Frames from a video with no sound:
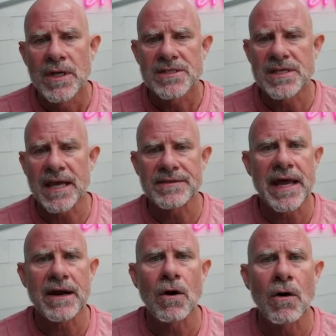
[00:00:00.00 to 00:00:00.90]
saying
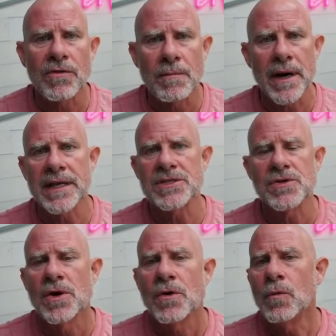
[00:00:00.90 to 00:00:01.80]
that all the monies
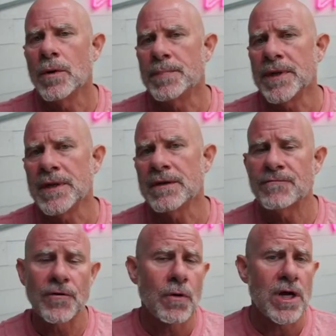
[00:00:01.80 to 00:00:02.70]
would be
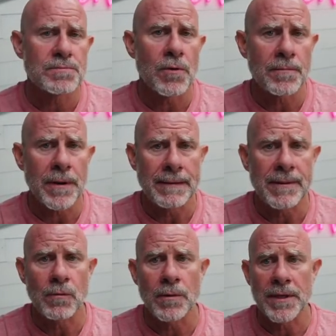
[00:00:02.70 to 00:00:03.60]
for cross border
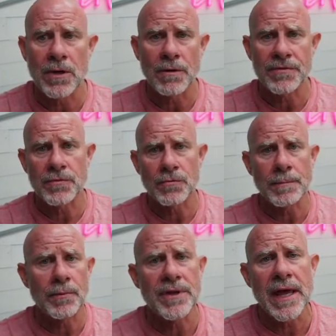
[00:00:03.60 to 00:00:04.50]
payment would be going through the
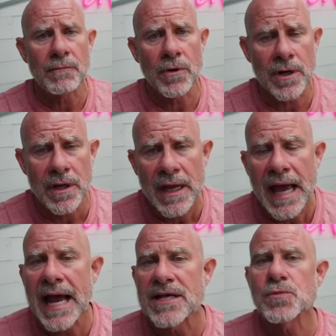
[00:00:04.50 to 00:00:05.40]
Ripple network
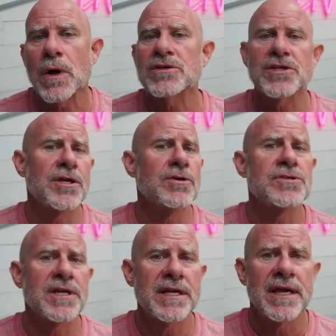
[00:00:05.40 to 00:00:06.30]
as well as are
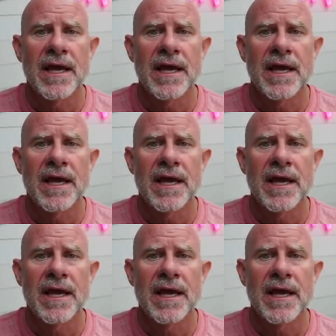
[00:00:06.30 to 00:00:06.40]
using